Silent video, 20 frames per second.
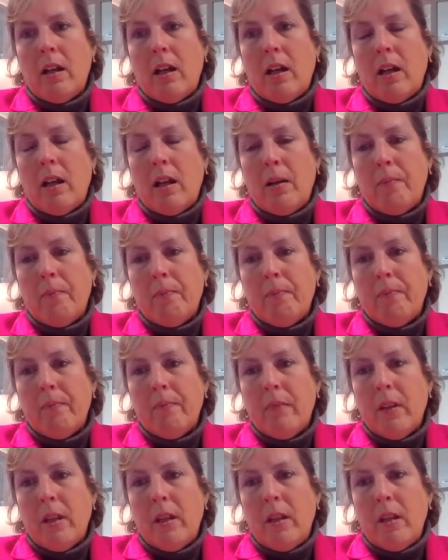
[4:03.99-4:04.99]

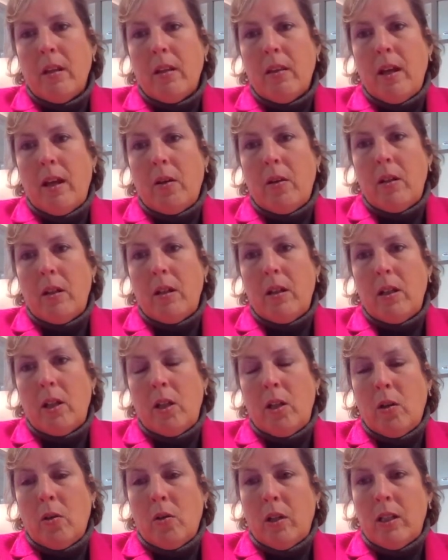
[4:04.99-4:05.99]
that,
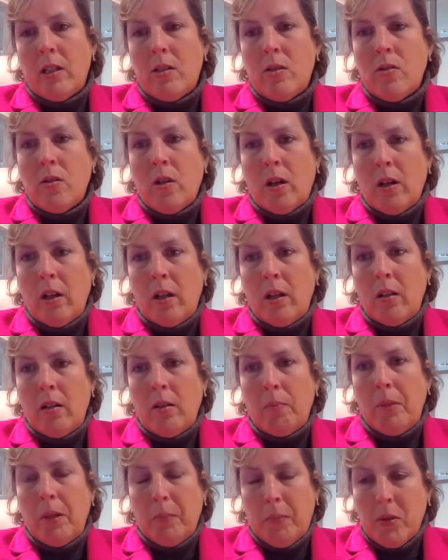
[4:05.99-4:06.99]
you know, it
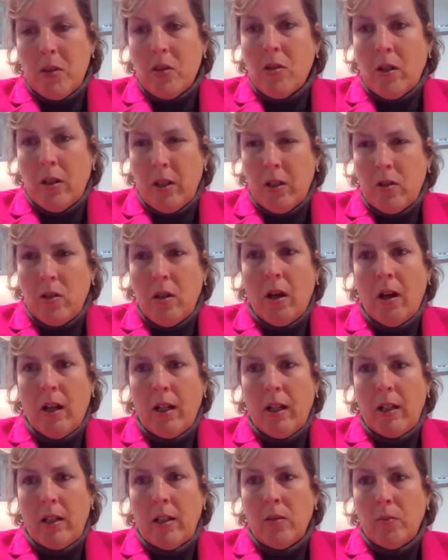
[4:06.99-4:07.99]
started, people started
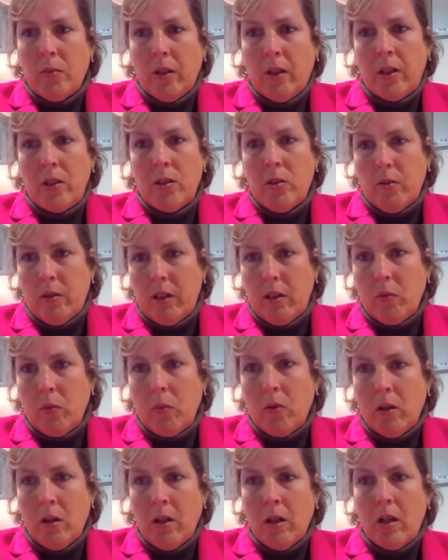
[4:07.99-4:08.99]
talking and really doing the
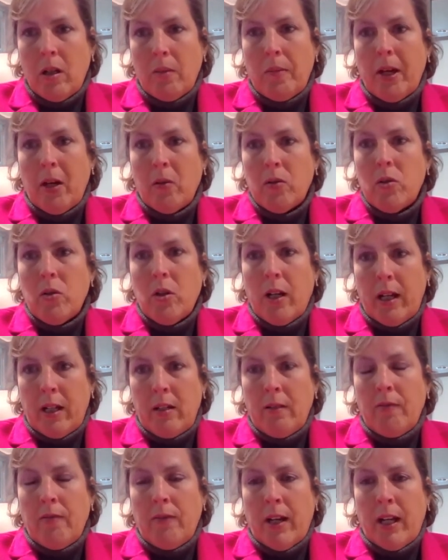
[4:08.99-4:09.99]
work about
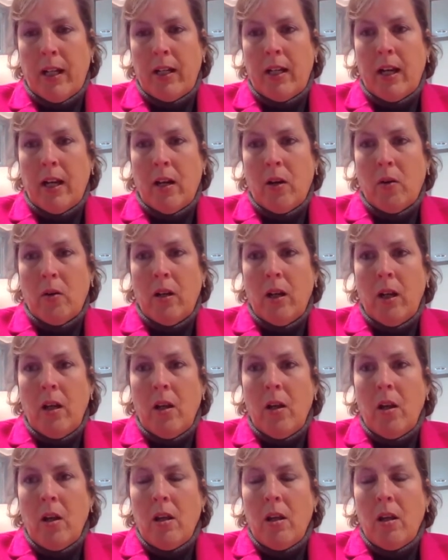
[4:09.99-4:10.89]
trying to find out